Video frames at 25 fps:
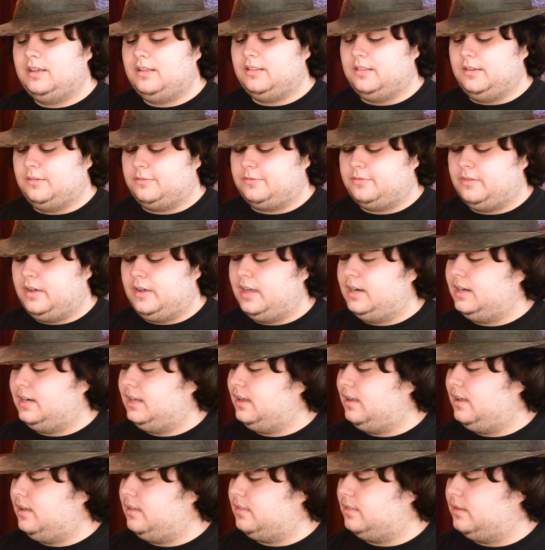They're
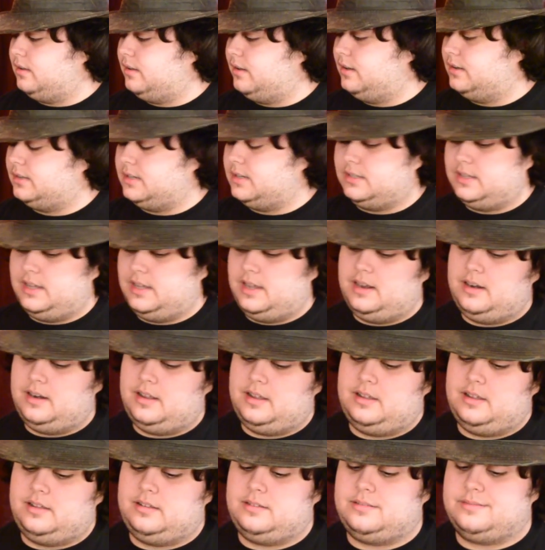funny. They're
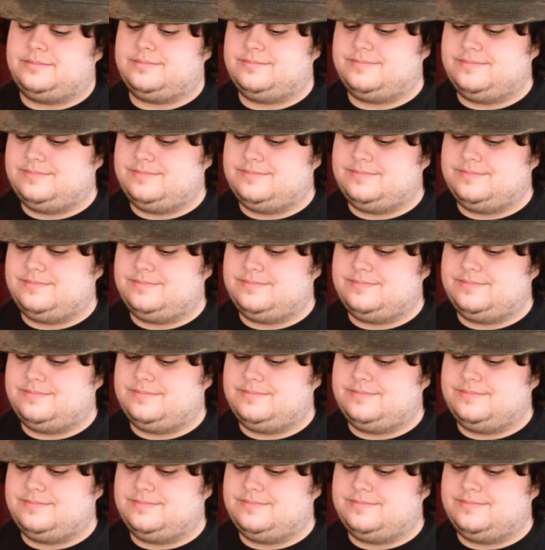entertaining.